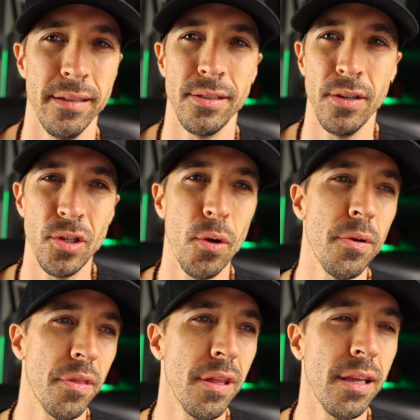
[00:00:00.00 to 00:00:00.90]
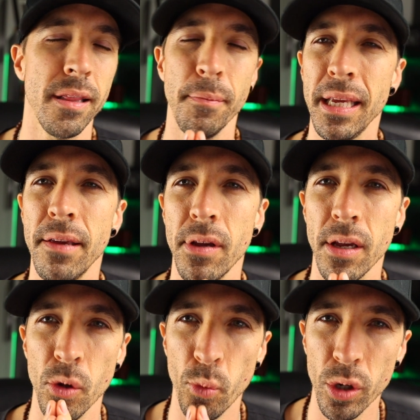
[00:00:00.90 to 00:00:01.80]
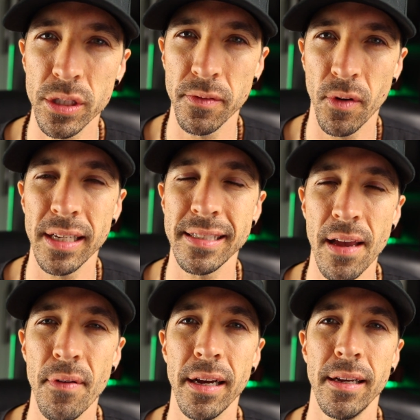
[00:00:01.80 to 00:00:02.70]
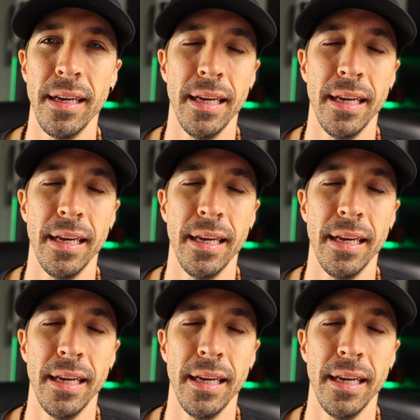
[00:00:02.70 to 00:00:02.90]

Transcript: So don't think that me giving it the worst device ever